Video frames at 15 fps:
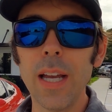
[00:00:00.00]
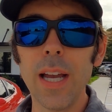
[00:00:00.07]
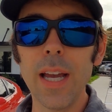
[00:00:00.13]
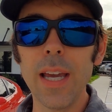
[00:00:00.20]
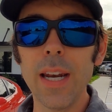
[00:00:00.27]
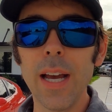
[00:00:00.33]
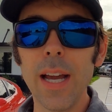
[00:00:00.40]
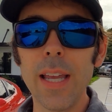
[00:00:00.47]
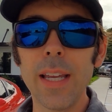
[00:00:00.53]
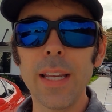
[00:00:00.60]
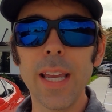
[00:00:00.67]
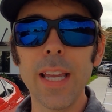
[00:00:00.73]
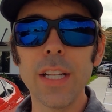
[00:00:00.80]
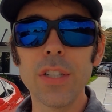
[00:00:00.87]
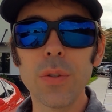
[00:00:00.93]
and I
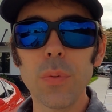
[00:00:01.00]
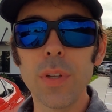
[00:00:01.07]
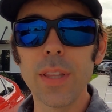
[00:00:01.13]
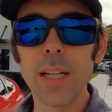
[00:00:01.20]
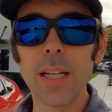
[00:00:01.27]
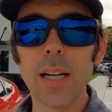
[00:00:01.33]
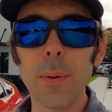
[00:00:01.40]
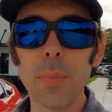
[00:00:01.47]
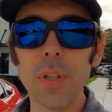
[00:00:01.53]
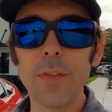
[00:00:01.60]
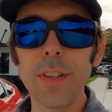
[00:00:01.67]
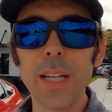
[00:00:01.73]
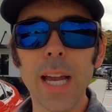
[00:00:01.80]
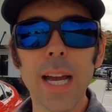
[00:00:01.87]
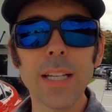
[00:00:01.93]
engaged with a couple of
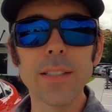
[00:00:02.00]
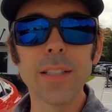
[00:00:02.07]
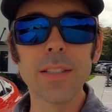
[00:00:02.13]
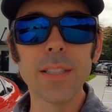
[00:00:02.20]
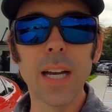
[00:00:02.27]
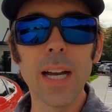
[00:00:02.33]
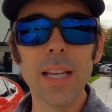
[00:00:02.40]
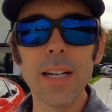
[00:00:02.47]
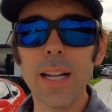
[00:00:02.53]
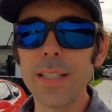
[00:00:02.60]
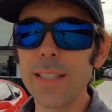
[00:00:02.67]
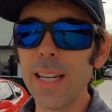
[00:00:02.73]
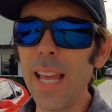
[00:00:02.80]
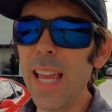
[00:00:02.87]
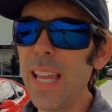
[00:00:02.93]
the guys inside, and I
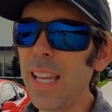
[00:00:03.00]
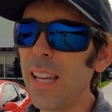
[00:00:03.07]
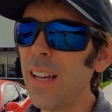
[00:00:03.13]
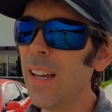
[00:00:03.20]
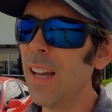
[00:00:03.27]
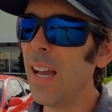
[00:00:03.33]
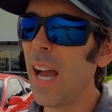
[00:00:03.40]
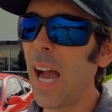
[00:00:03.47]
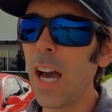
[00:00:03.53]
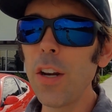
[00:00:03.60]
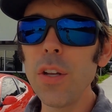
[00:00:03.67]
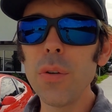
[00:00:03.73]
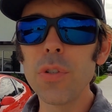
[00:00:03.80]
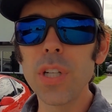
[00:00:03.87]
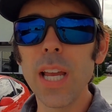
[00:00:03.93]
said, hey, how do
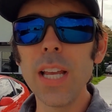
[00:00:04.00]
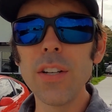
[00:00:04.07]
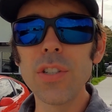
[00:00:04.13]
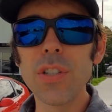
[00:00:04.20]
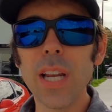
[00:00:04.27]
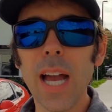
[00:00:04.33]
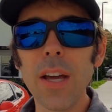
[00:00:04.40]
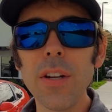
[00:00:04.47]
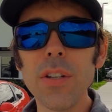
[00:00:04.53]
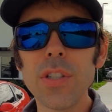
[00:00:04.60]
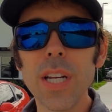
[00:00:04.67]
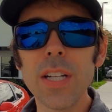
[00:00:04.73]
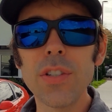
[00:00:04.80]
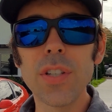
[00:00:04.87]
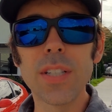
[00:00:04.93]
you change
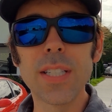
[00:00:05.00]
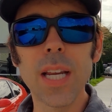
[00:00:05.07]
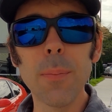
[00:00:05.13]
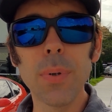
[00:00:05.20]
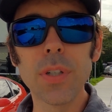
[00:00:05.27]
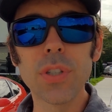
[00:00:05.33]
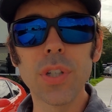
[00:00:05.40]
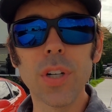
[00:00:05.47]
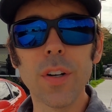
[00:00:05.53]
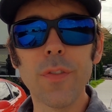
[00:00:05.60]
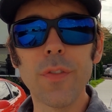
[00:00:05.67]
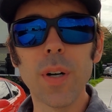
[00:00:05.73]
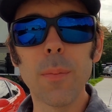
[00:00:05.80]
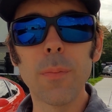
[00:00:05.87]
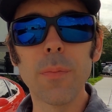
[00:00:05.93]
the temperature
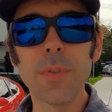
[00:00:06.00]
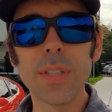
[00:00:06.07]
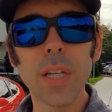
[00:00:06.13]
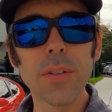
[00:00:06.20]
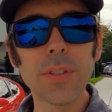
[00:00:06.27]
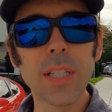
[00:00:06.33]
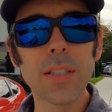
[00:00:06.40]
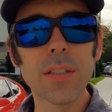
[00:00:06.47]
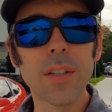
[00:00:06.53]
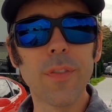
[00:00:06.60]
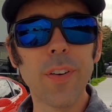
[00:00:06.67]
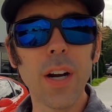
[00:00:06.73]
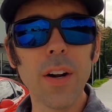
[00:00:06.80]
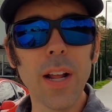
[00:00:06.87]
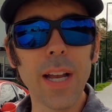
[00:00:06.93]
from Celsius to
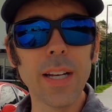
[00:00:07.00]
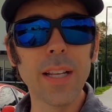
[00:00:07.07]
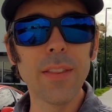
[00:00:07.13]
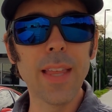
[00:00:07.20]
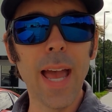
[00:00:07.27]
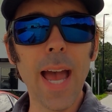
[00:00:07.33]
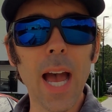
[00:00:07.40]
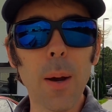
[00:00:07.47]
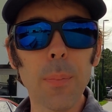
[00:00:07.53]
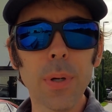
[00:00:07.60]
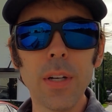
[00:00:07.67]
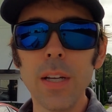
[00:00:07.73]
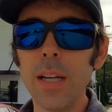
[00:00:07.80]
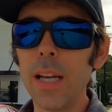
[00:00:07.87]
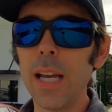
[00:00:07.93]
Fahrenheit in the app?
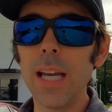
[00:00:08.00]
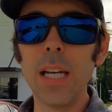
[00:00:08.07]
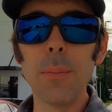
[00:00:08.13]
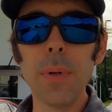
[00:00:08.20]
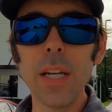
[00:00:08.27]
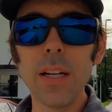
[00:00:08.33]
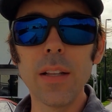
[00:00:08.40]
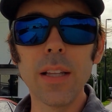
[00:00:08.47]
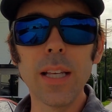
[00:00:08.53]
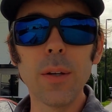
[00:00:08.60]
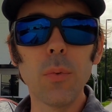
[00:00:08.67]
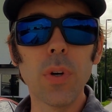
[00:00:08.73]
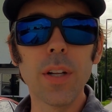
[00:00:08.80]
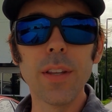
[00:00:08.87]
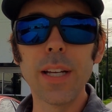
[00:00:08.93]
And immediately
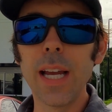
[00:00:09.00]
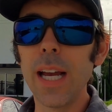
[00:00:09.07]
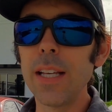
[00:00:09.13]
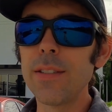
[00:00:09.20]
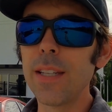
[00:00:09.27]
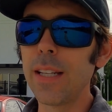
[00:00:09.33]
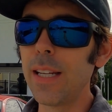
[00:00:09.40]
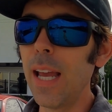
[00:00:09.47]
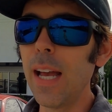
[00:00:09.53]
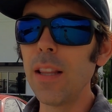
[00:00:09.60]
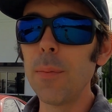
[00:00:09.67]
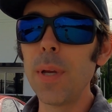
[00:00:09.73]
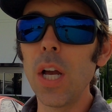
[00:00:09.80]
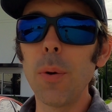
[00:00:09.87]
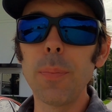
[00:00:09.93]
one of the guys said, yeah,
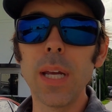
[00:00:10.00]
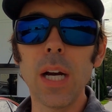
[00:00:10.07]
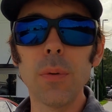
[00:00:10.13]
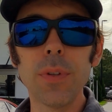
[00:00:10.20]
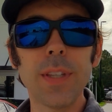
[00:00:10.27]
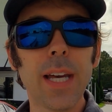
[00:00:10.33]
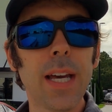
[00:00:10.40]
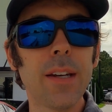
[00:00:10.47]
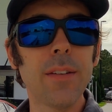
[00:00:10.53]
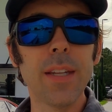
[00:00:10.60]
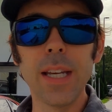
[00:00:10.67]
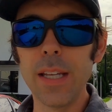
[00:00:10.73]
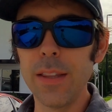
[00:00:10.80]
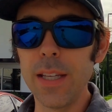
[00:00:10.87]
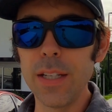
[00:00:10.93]
let me help you out with that. And
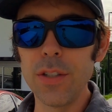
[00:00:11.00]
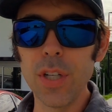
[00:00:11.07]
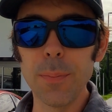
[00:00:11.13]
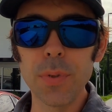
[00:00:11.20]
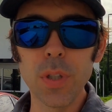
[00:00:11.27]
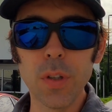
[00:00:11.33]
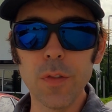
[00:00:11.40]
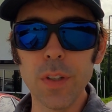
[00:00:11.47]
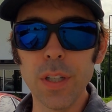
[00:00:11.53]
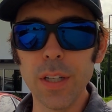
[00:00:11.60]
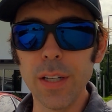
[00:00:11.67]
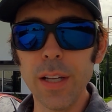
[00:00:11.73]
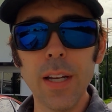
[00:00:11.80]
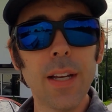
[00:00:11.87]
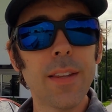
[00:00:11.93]
they jumped over
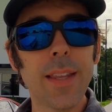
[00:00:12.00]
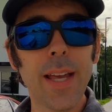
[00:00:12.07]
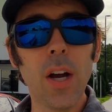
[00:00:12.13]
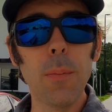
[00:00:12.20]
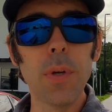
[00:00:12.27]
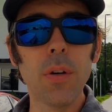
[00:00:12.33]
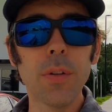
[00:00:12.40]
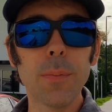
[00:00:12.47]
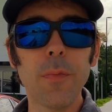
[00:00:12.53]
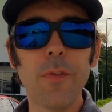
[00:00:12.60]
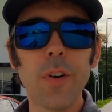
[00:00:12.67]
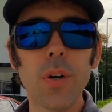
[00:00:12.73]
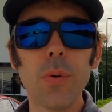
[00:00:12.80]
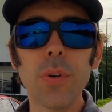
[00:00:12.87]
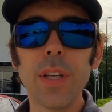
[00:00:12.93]
and they helped me out with the
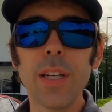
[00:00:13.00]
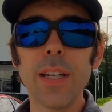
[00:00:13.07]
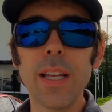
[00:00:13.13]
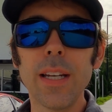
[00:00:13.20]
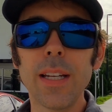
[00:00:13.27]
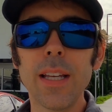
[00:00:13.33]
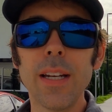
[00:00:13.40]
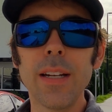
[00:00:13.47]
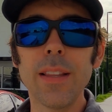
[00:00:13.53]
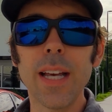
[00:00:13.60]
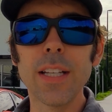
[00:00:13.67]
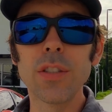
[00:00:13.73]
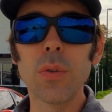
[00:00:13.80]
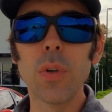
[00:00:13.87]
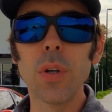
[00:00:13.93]
phone and getting
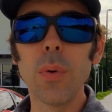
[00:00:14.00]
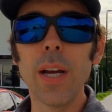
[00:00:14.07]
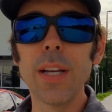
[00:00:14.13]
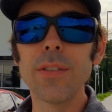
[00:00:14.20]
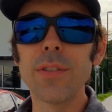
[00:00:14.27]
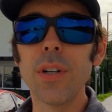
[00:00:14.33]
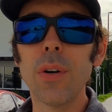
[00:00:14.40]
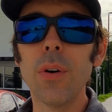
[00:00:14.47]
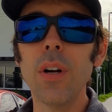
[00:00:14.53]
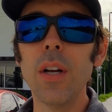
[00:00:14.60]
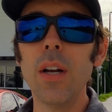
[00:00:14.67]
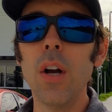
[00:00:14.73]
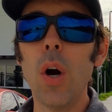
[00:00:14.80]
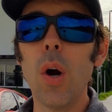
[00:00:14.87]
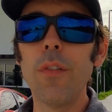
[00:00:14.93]
that squared away. So
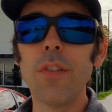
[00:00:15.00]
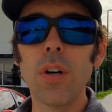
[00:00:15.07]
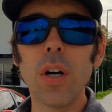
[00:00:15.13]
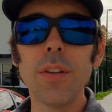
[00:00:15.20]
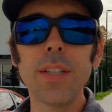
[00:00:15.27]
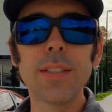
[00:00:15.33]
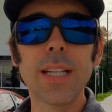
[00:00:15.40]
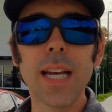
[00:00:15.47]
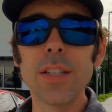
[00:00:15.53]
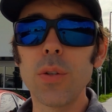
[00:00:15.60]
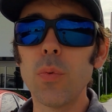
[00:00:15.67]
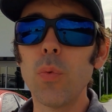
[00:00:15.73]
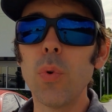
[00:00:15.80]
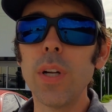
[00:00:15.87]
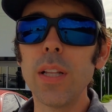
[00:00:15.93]
overall, these guys are
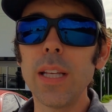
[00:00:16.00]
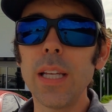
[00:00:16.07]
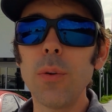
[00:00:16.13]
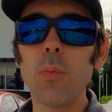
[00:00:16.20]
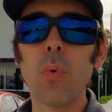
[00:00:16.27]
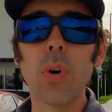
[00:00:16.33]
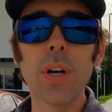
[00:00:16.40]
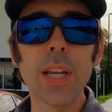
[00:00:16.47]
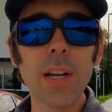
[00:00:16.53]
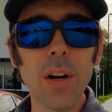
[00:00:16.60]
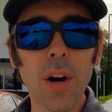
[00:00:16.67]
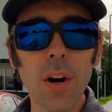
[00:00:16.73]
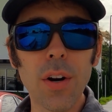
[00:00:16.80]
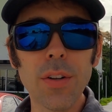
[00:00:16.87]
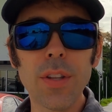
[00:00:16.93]
really working
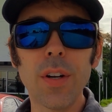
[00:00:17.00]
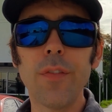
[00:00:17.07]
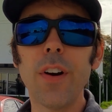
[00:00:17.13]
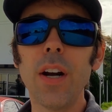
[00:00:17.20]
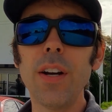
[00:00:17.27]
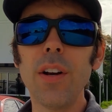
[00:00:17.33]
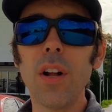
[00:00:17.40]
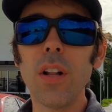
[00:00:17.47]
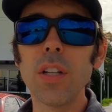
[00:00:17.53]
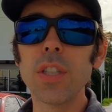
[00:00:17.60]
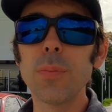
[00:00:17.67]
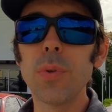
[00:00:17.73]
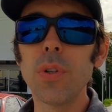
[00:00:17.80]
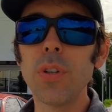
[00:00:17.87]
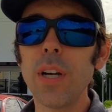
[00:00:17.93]
hard. They're very
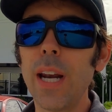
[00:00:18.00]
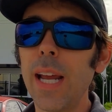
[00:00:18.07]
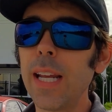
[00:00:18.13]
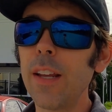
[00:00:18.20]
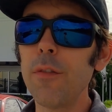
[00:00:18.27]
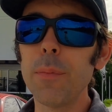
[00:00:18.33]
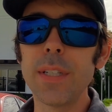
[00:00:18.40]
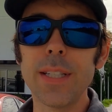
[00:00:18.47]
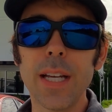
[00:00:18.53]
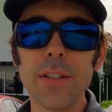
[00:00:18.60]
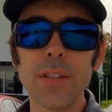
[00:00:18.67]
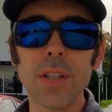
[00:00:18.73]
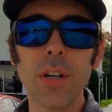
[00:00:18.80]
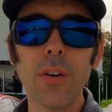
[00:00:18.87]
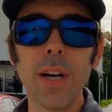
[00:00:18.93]
knowledgeable, and I give them a
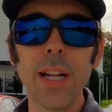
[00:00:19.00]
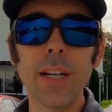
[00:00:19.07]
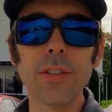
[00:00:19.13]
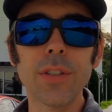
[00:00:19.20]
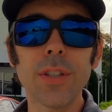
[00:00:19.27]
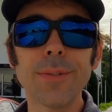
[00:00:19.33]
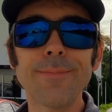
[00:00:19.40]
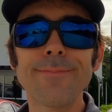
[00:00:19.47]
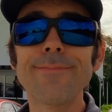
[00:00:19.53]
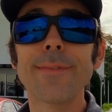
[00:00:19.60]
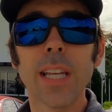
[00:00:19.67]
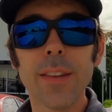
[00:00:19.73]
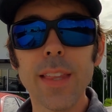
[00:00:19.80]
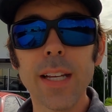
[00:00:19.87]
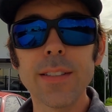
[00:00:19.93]
10-star rating. So
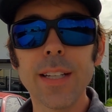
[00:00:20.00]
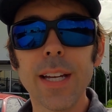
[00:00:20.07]
thanks,